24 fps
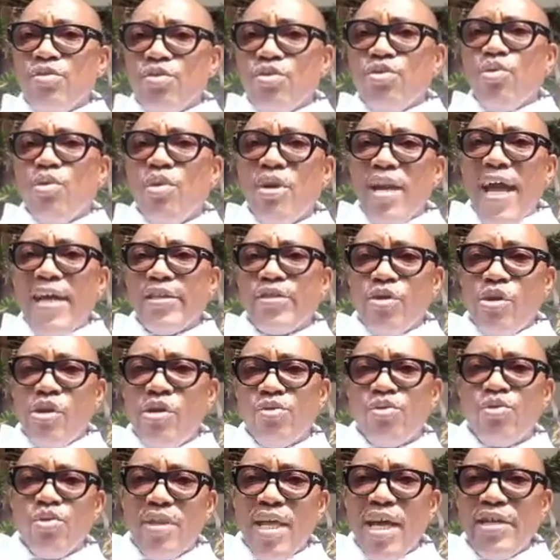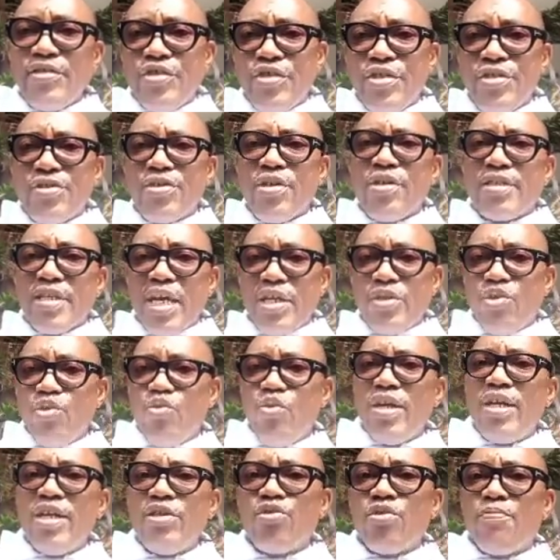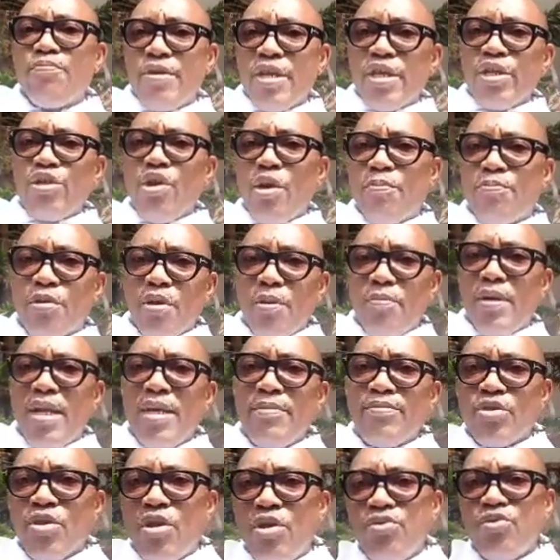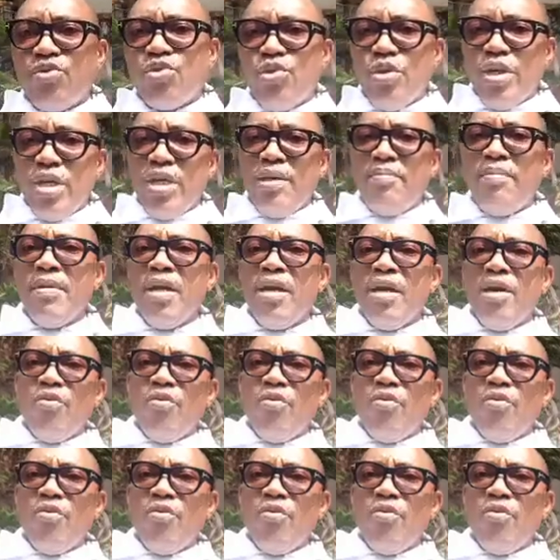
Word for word: to latch onto that jesus are you willing to bring your problems onto him